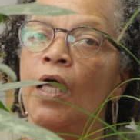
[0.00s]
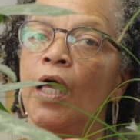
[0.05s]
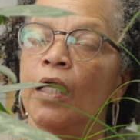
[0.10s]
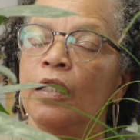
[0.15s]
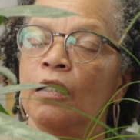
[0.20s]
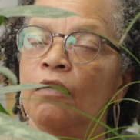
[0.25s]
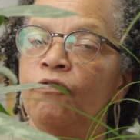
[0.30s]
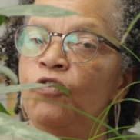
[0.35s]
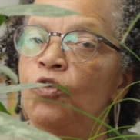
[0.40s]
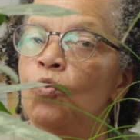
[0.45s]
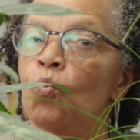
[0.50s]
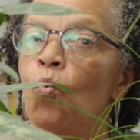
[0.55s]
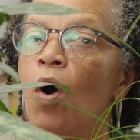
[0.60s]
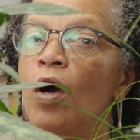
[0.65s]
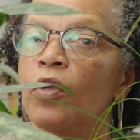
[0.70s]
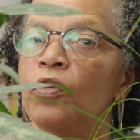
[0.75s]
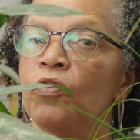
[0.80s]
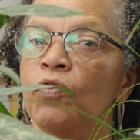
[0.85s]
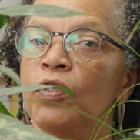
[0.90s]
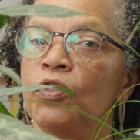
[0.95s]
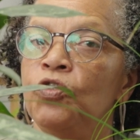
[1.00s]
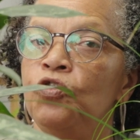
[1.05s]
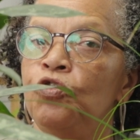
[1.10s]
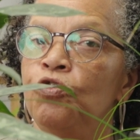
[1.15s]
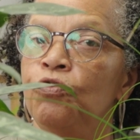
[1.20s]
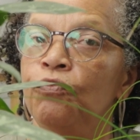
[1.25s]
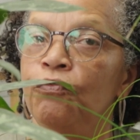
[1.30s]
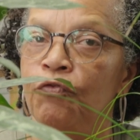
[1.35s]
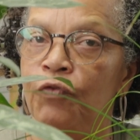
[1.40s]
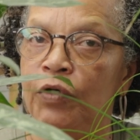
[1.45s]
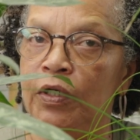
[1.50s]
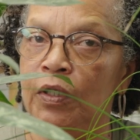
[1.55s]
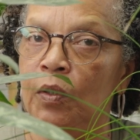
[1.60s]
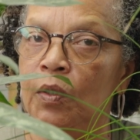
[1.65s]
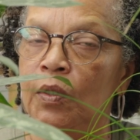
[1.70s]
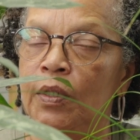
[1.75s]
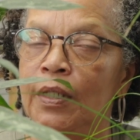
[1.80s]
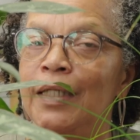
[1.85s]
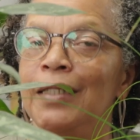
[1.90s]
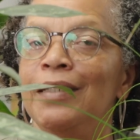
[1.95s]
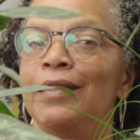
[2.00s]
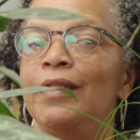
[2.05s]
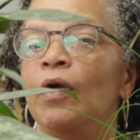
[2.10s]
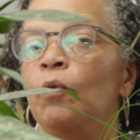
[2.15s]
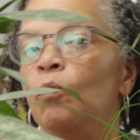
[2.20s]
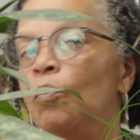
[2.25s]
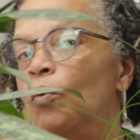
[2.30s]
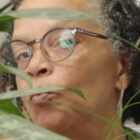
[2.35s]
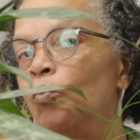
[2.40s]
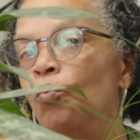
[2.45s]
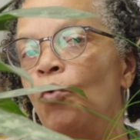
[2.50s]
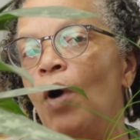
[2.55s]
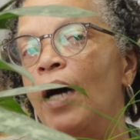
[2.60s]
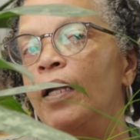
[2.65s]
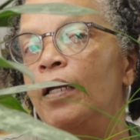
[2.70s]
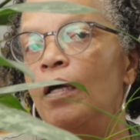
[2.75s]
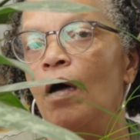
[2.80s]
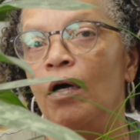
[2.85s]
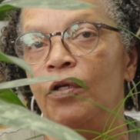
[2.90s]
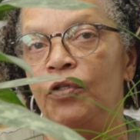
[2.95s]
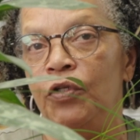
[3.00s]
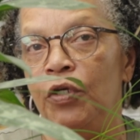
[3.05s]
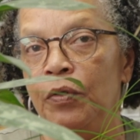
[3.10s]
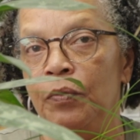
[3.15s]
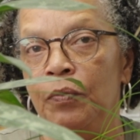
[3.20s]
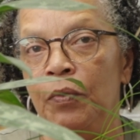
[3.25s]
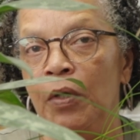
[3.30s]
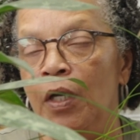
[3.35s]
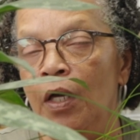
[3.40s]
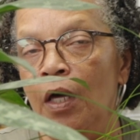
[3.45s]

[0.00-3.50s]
And if you water it too frequently, they will rot on you.